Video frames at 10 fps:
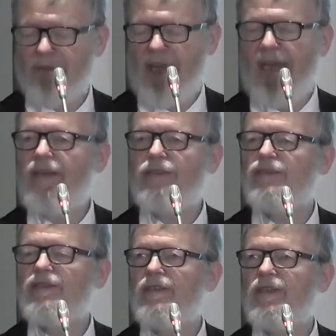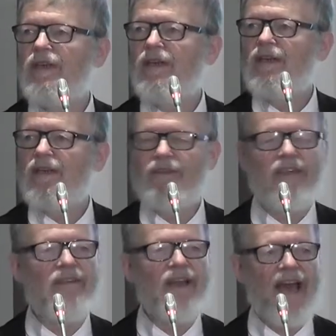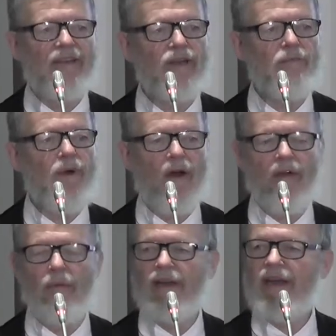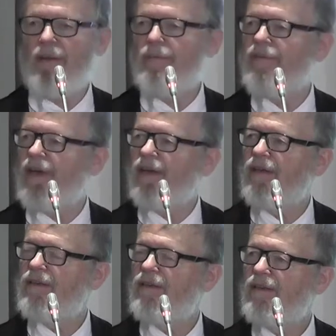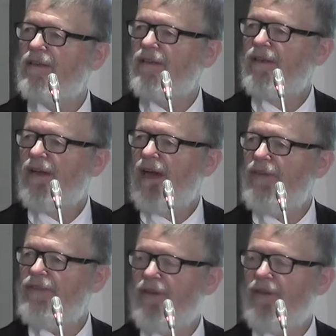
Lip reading: age didn't actually bother what happened there. I